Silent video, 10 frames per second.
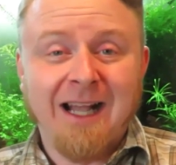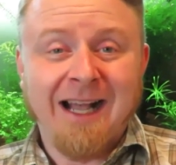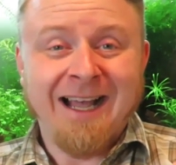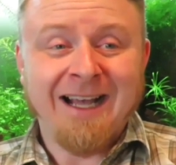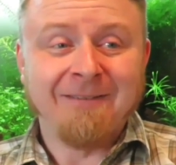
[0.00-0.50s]

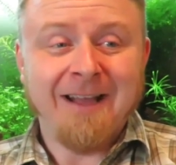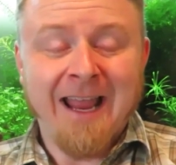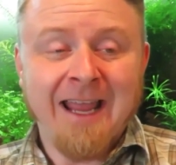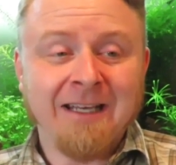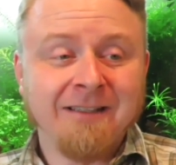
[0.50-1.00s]

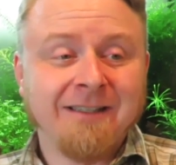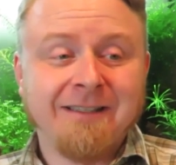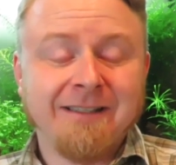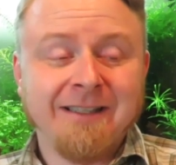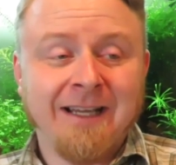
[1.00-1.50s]
And
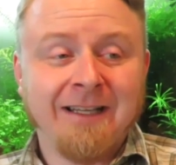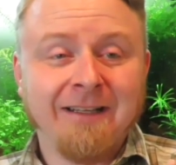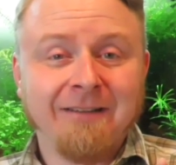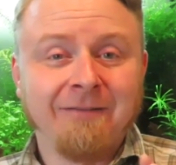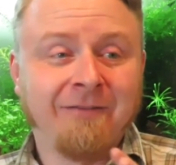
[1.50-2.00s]

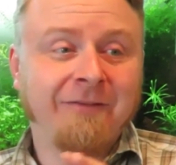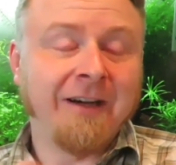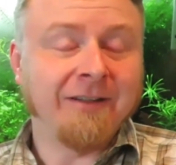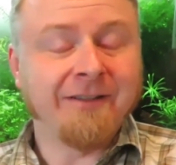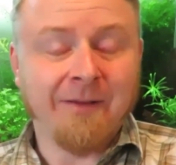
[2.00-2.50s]

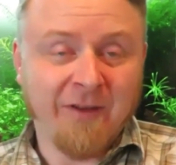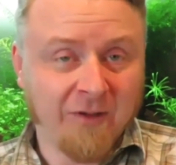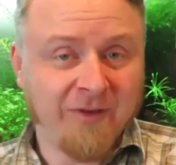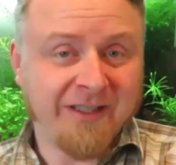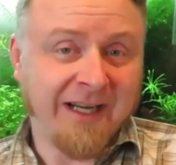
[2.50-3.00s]
there is something
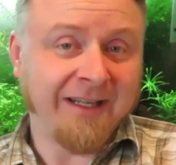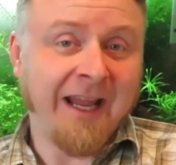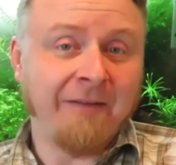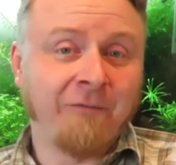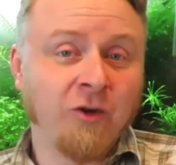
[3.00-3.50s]
to be said
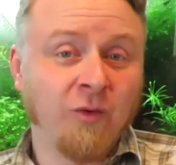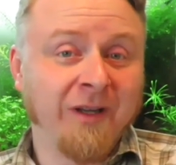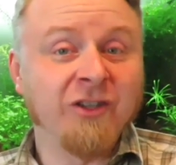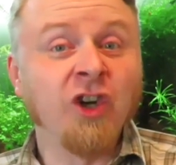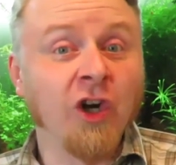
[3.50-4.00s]
again for
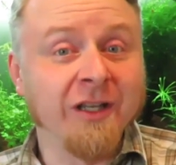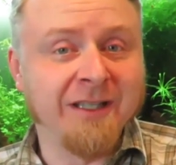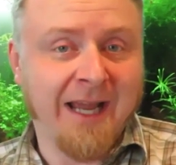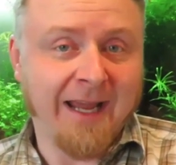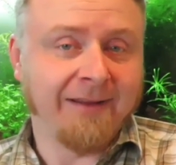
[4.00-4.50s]
doing a dirted
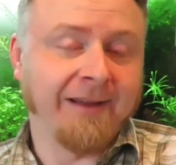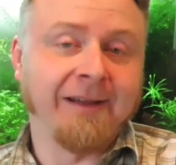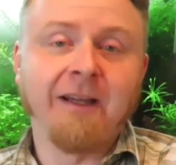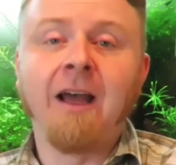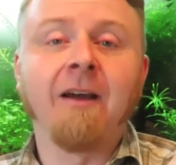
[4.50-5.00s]
tank,
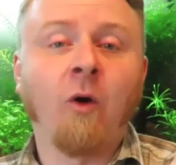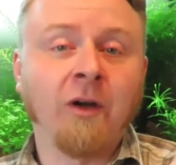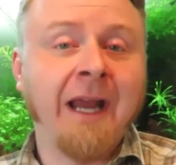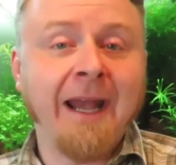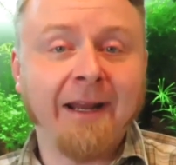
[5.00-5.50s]

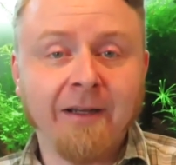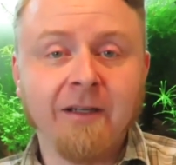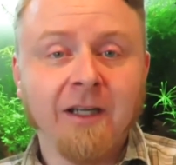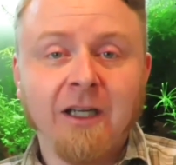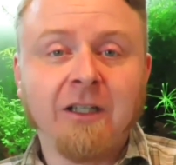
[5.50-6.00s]
organic
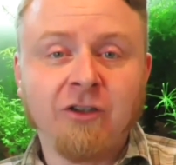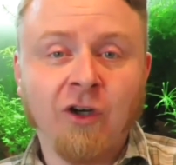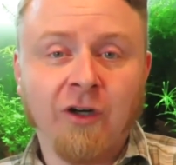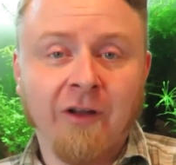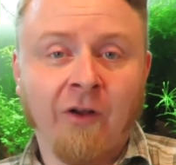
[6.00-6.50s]

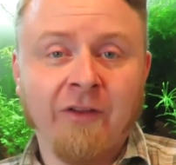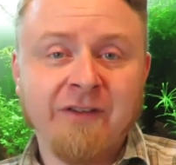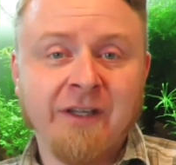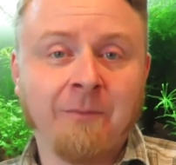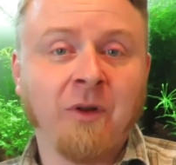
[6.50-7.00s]
dirt on the
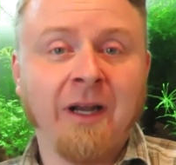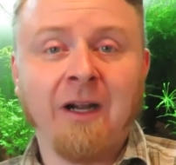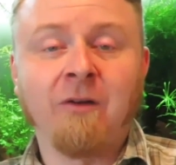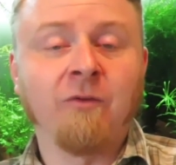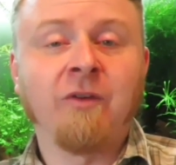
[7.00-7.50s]

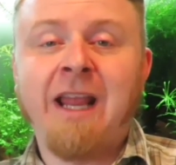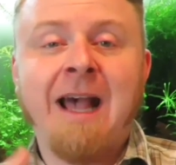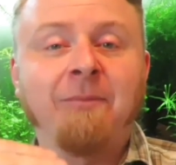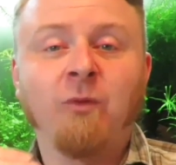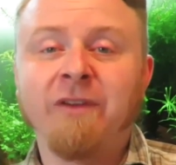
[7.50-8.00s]
sublayer
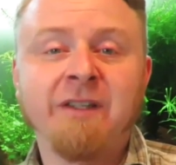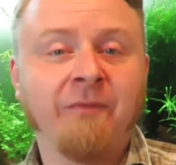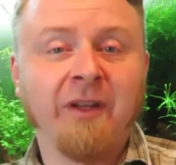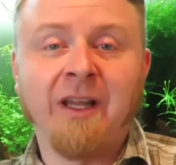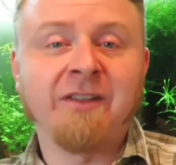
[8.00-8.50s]
capped with
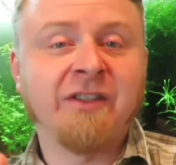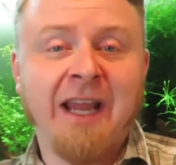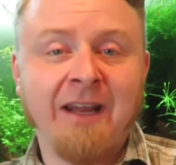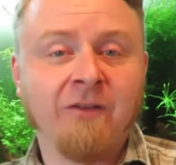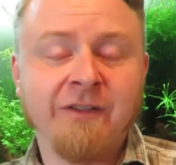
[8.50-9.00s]
something like
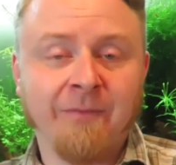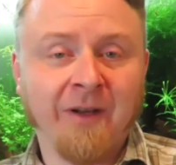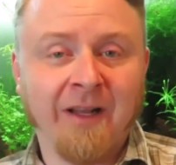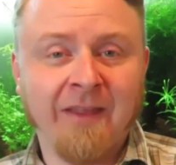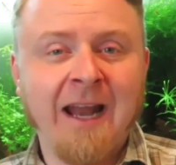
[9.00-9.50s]
sand or
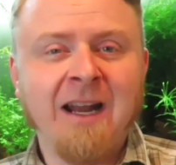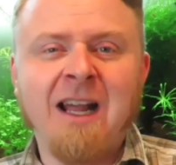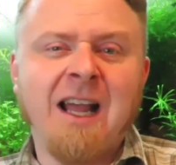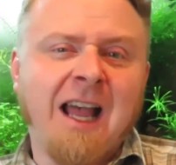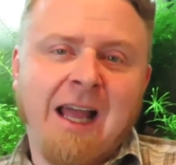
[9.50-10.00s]
something like that.
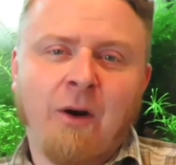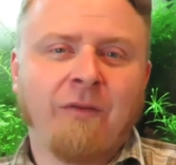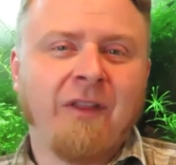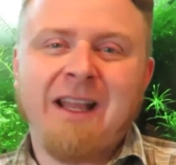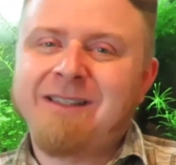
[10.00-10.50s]

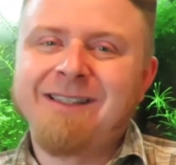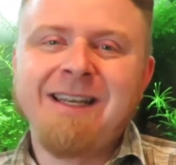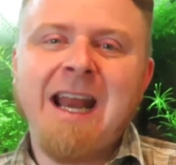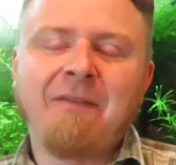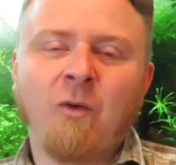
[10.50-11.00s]
However, that's
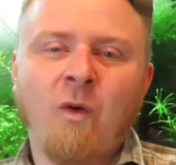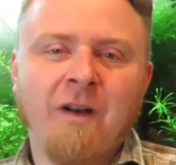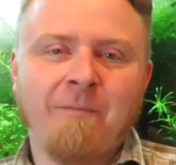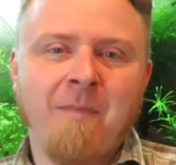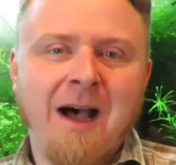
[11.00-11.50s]
never one
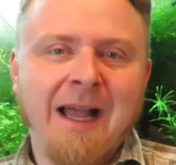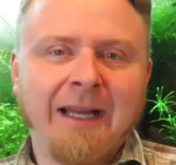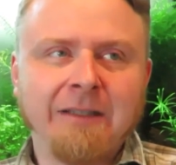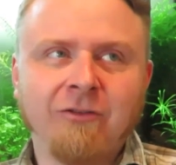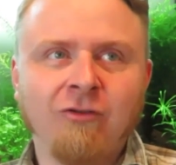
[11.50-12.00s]
of
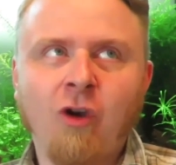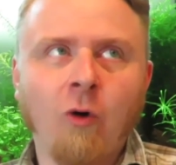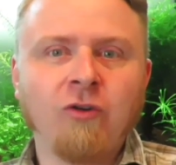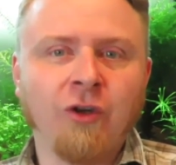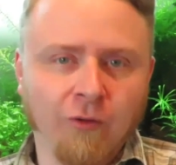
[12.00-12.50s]
my
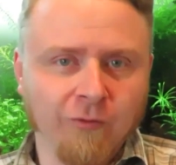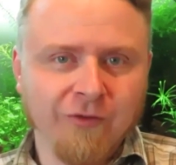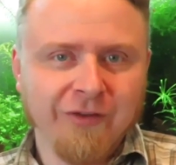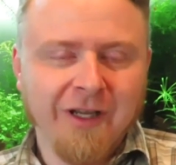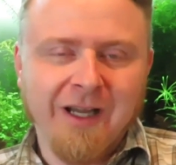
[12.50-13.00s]

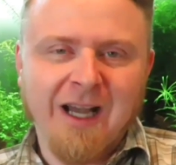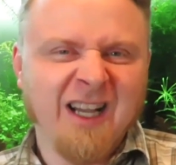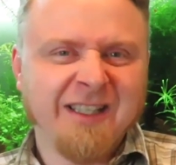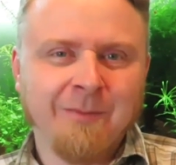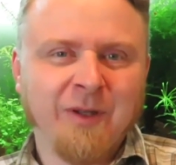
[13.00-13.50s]
go-tos,
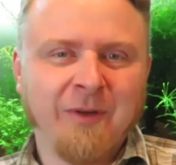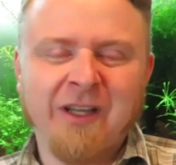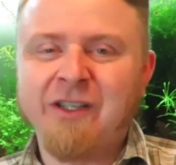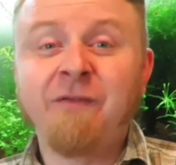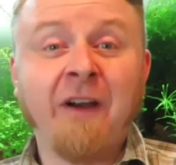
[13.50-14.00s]
simply
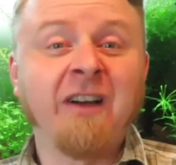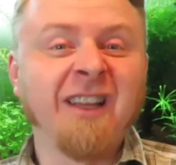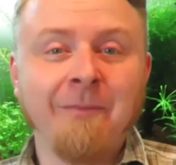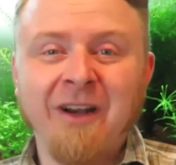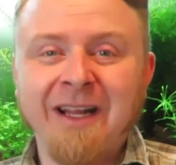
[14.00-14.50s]
because it's very
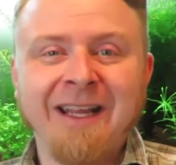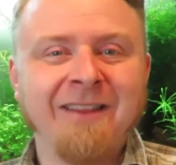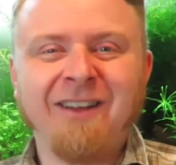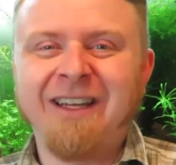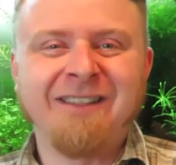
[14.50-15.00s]
limiting
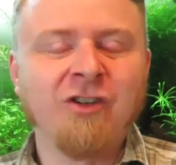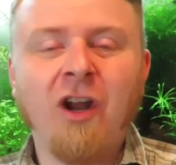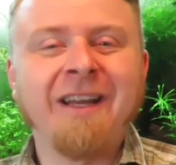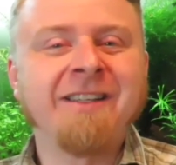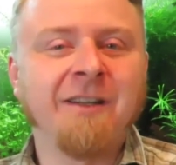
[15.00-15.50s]
and it's
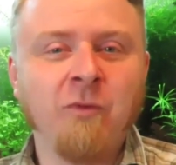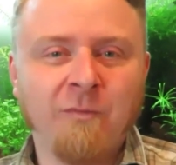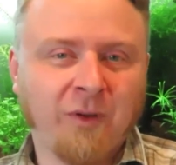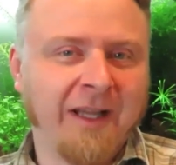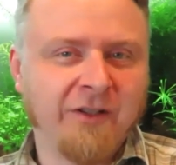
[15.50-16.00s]
not easy to
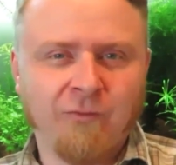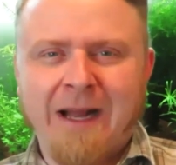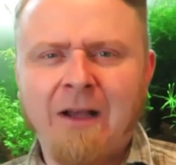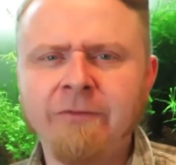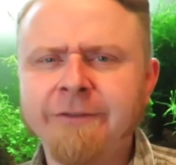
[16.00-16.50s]
move plants
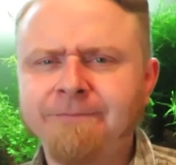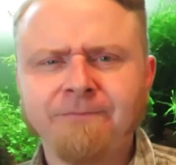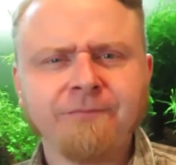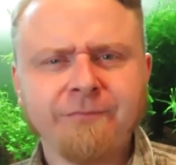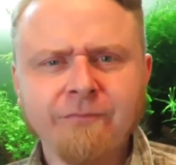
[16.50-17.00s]
around.
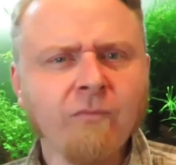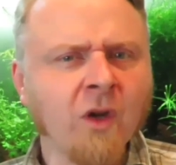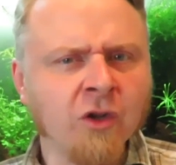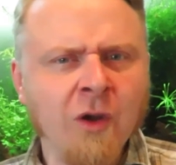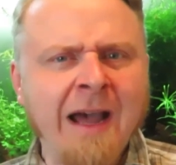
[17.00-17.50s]

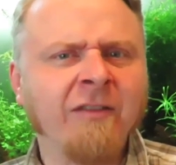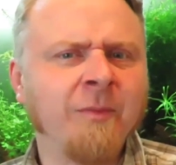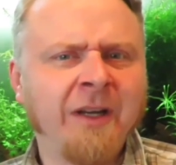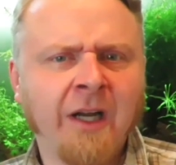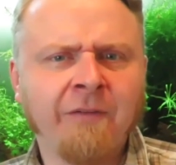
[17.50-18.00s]
You have
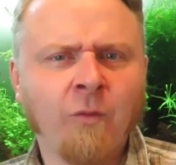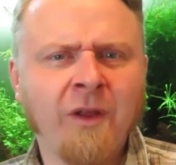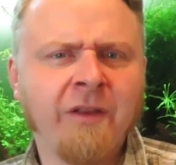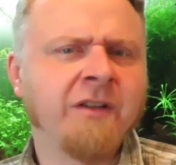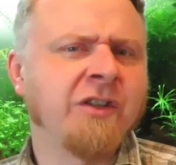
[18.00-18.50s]
to be careful
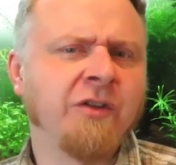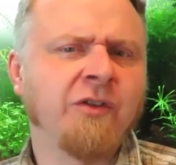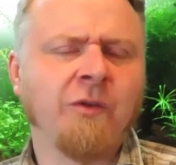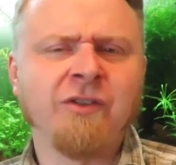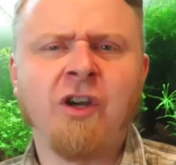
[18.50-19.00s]
with it
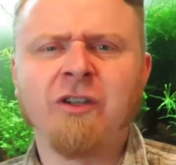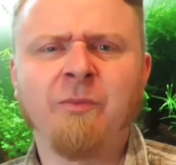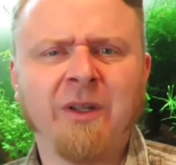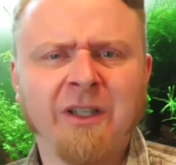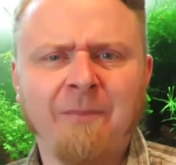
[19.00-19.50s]
so as not to
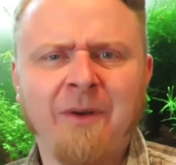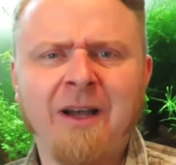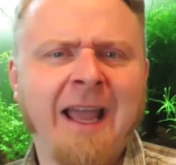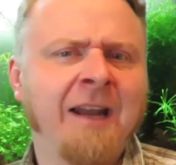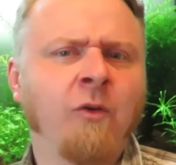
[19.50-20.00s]
build up
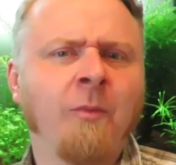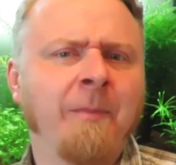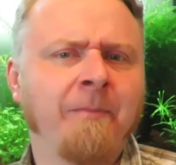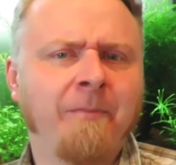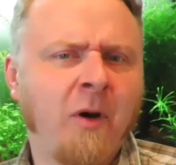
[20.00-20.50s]

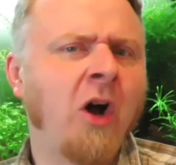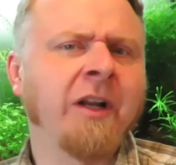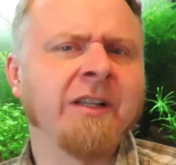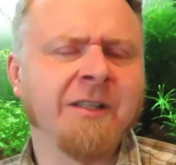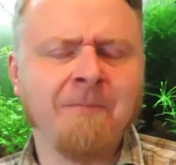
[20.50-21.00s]
anaerobic
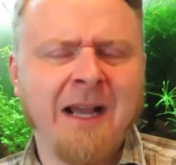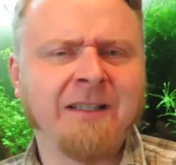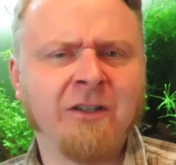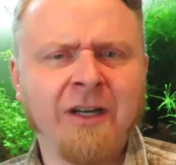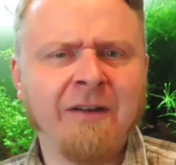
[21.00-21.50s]
pockets and
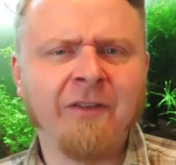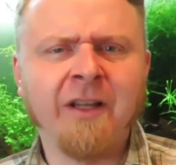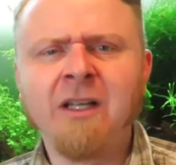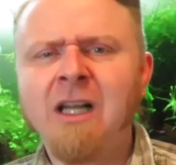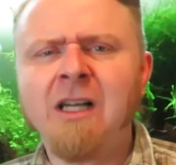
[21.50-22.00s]
bacteria and
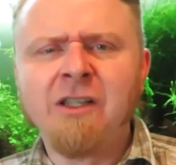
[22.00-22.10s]
everything.